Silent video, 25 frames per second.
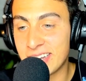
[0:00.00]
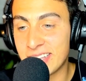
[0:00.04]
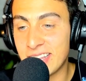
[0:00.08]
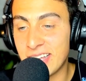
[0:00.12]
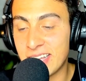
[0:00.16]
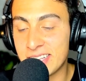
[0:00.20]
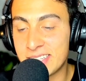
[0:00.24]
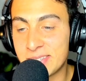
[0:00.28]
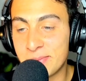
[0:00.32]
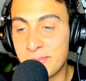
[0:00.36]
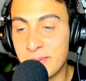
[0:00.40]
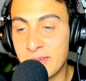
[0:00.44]

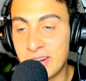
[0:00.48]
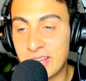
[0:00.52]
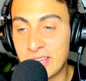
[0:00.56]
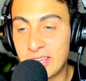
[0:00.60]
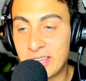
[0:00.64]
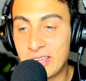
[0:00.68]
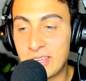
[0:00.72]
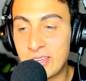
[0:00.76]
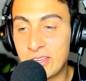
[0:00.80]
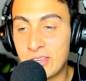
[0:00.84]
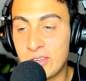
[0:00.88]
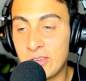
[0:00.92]
That's been a
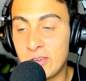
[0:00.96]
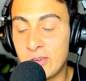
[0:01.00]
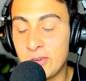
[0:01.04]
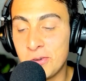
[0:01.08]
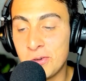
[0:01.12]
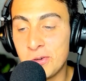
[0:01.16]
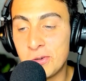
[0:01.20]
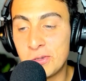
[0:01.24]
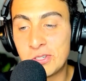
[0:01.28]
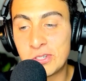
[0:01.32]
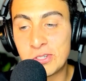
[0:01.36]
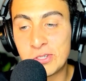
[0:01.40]

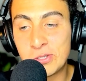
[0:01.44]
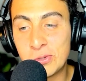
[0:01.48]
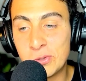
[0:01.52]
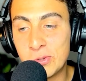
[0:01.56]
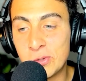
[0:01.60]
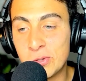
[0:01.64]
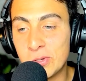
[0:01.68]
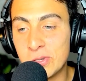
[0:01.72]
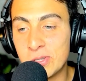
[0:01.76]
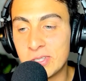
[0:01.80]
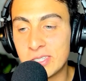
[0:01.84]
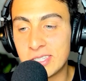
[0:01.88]
huge
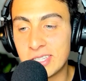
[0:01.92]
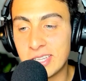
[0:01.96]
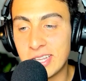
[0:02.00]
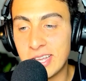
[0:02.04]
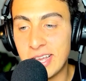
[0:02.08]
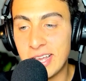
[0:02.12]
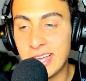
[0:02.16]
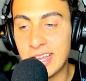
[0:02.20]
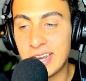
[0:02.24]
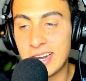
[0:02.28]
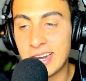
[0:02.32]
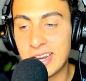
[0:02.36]
tool
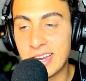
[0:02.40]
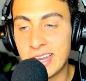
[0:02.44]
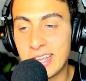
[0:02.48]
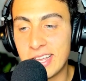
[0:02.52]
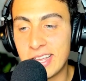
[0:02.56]
that,